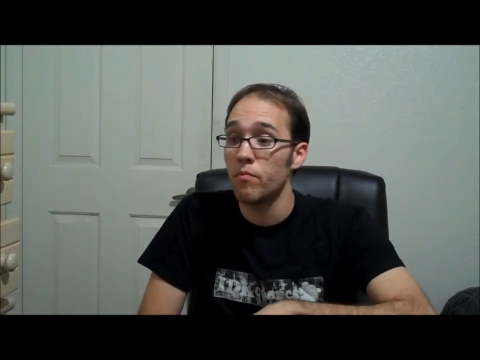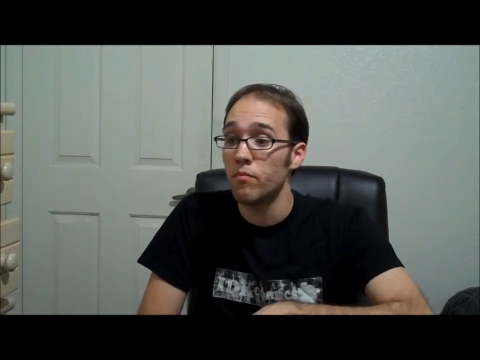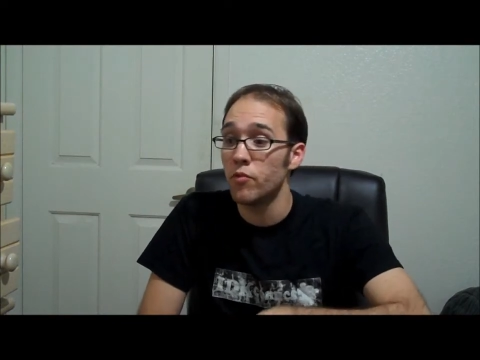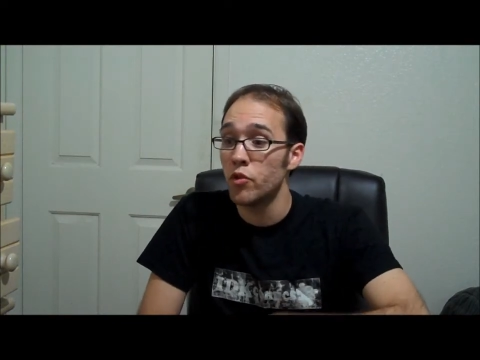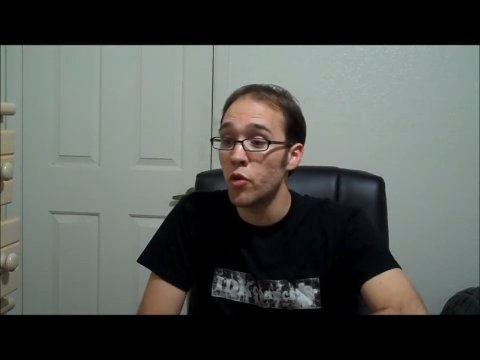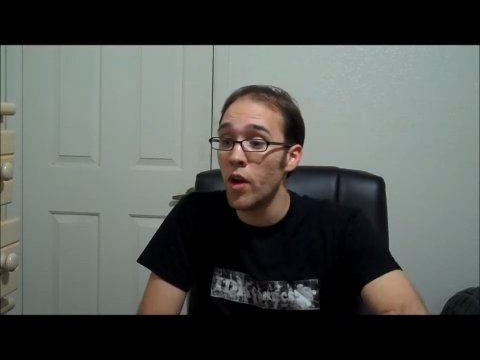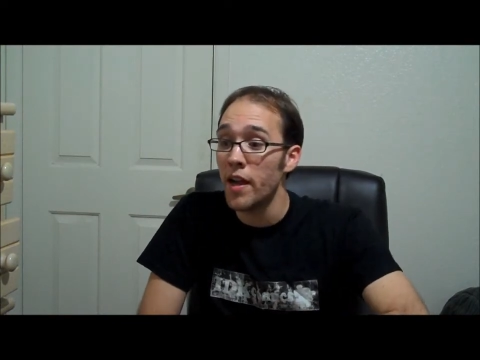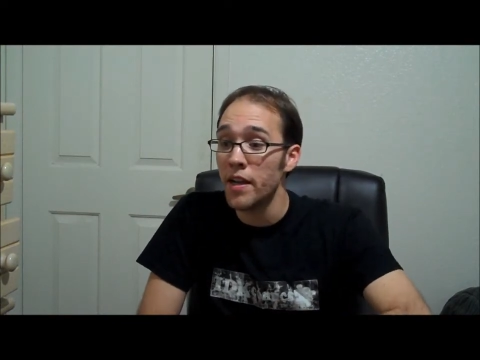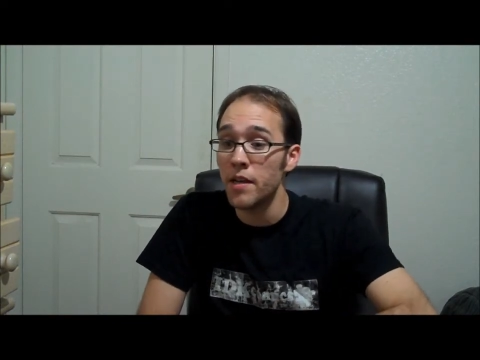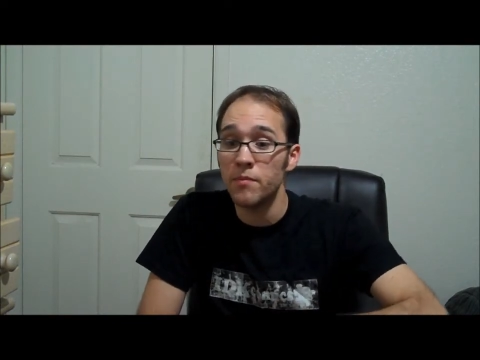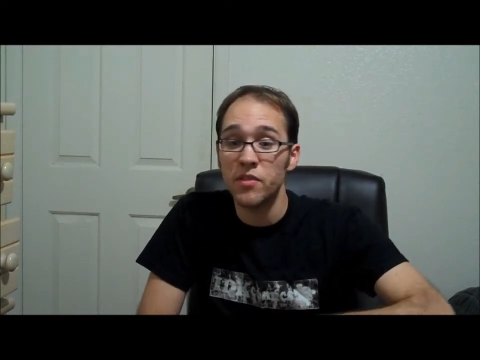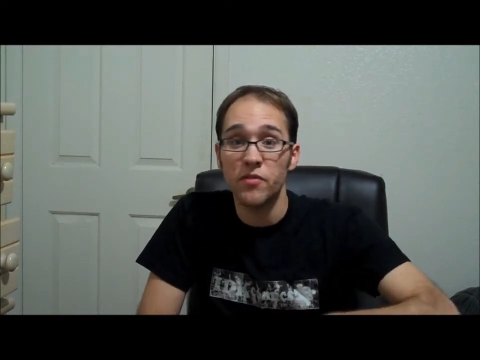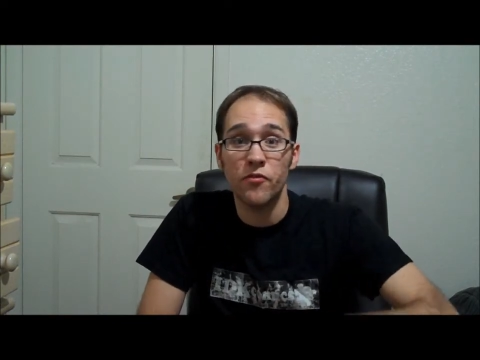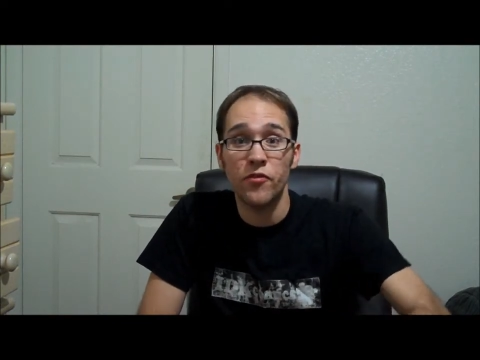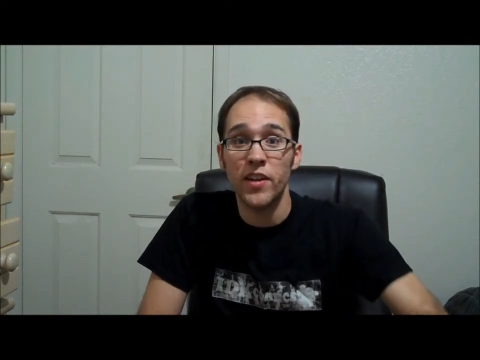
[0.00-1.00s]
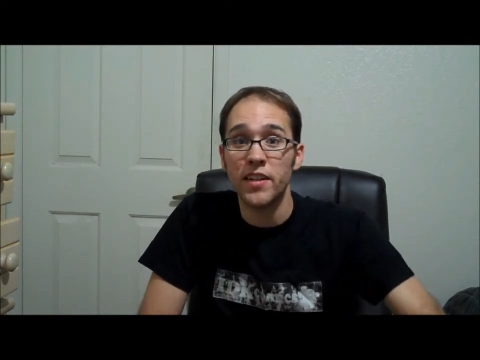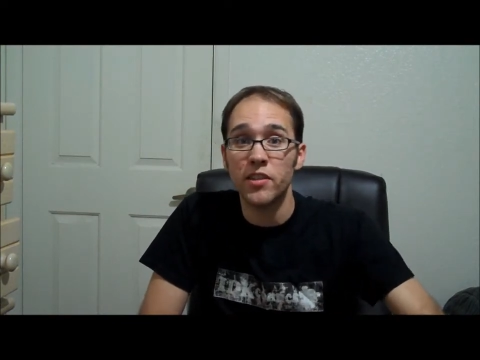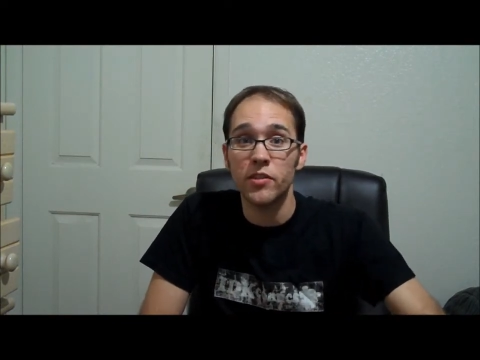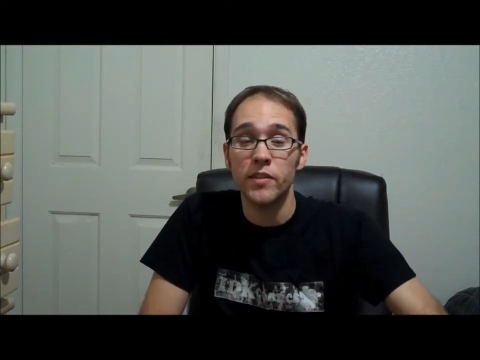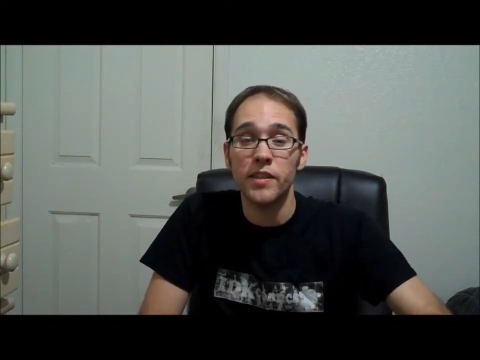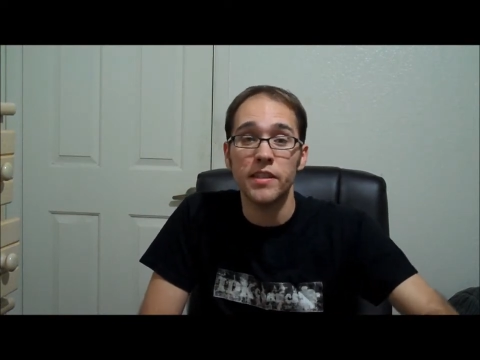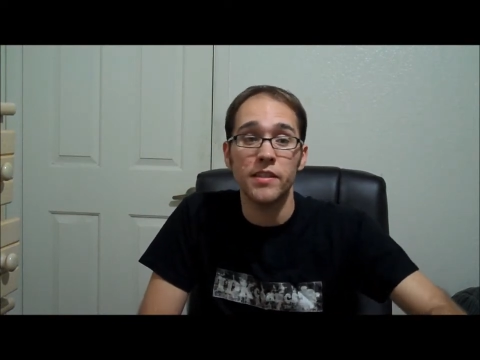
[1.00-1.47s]
triumphs,
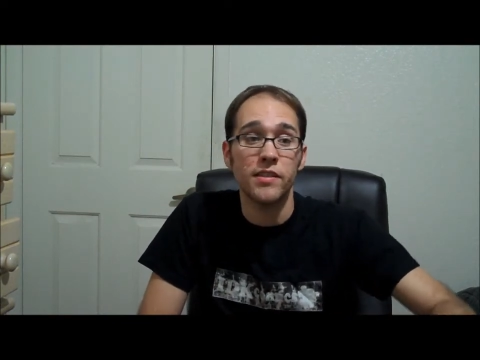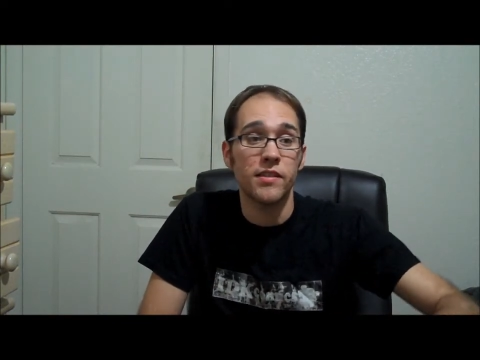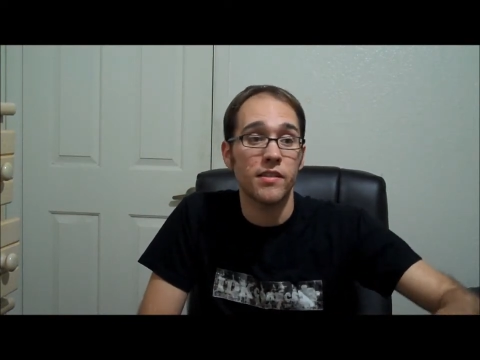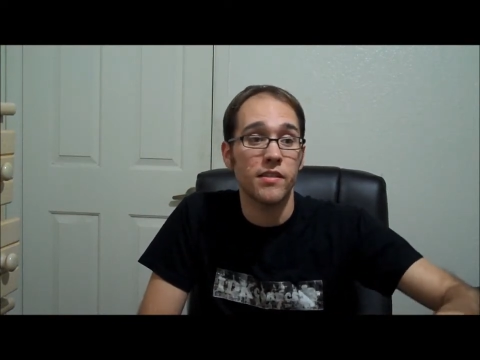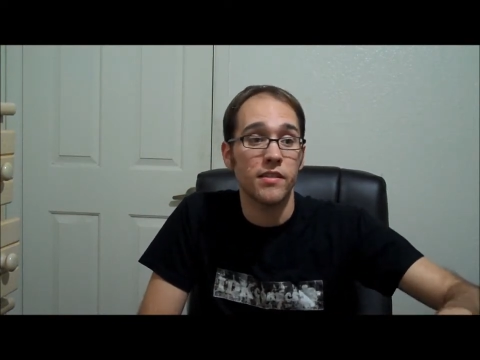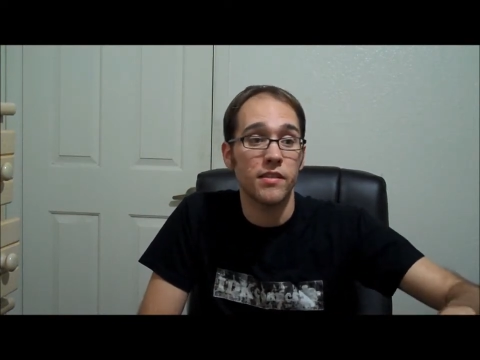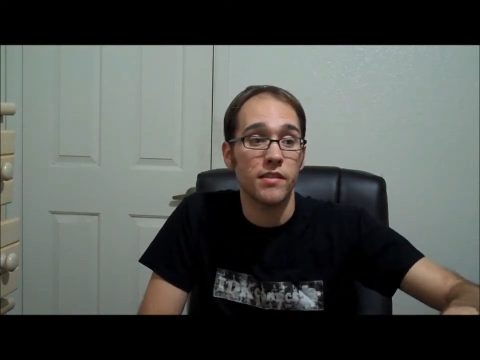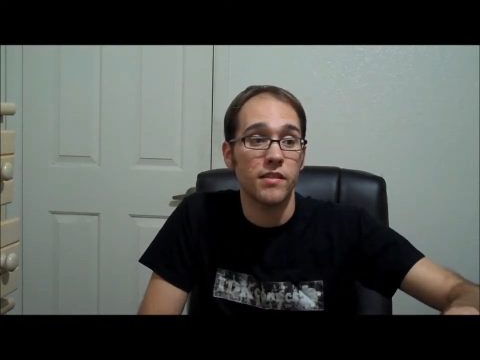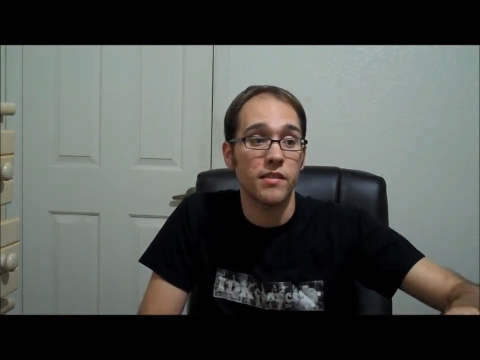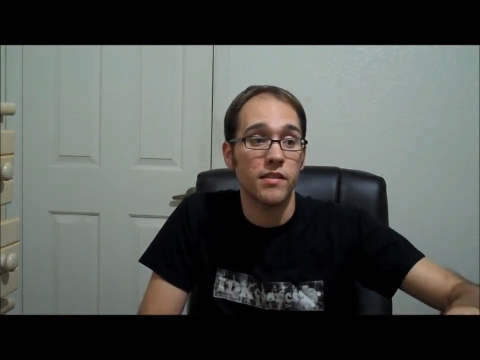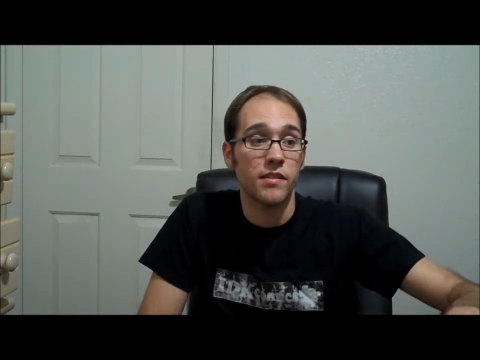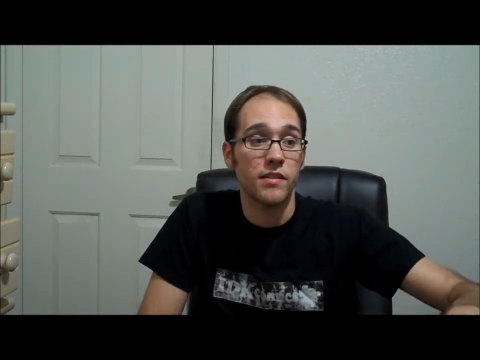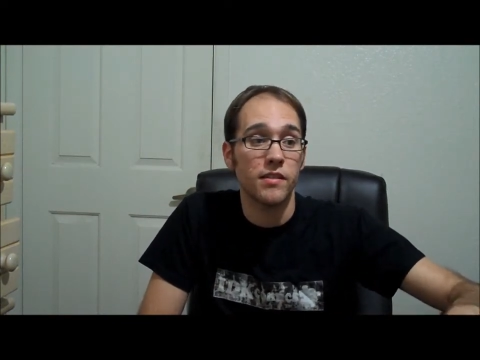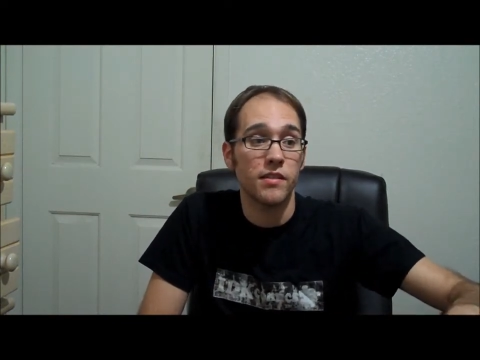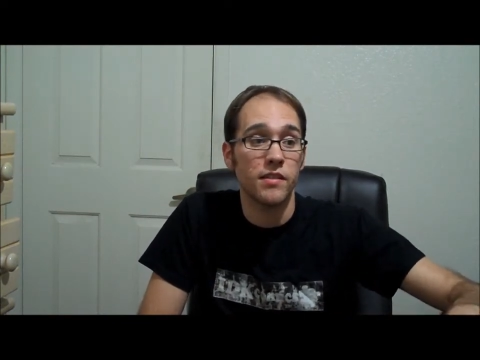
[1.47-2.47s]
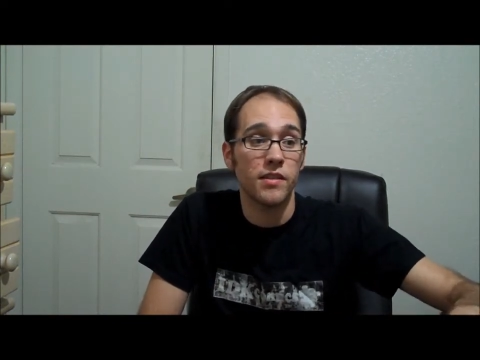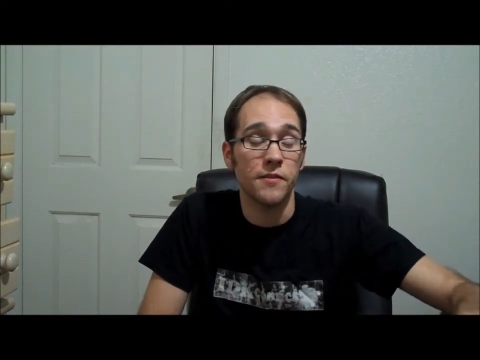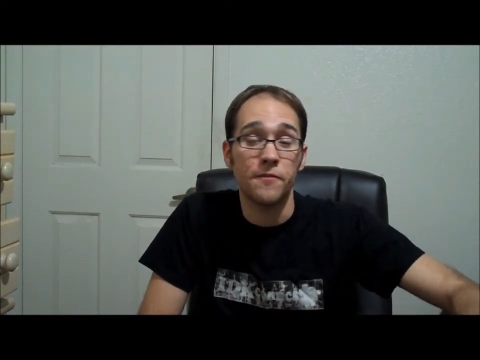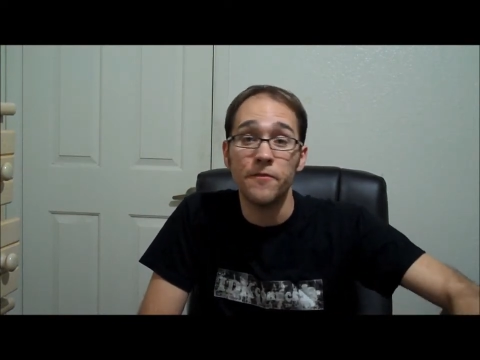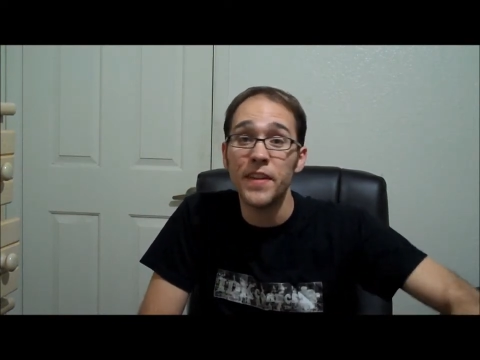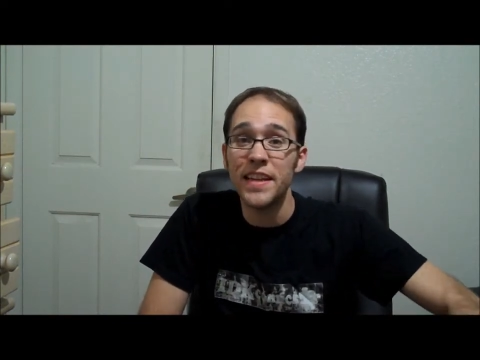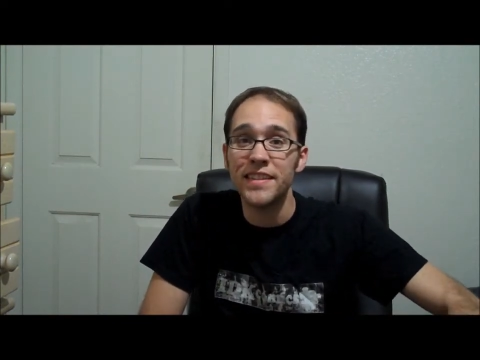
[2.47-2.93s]
victories,
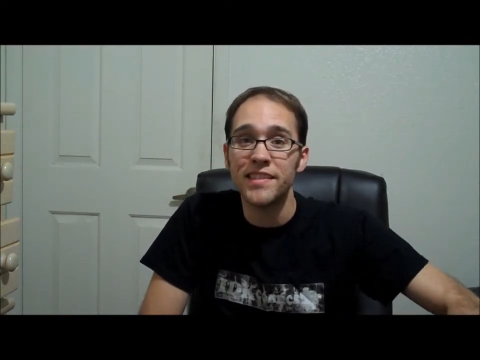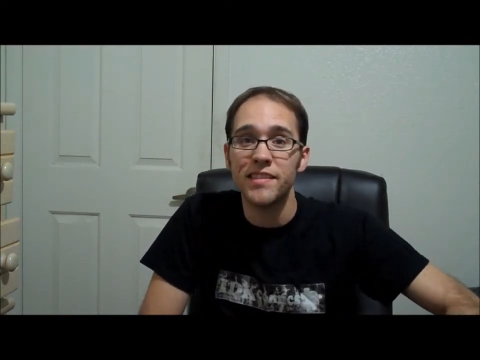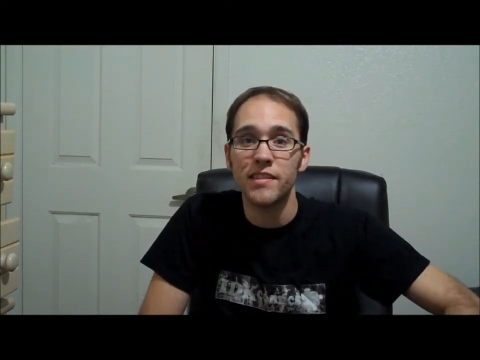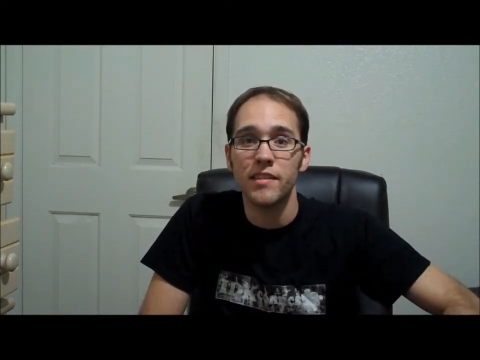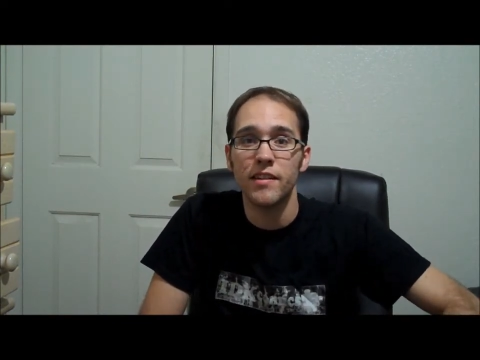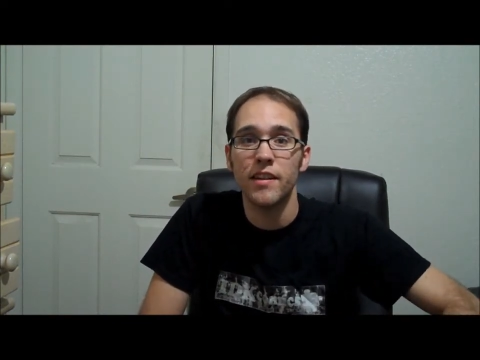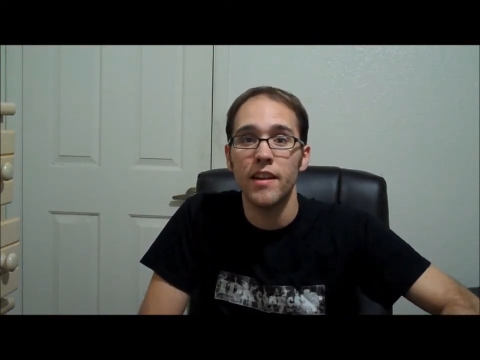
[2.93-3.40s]
defeats,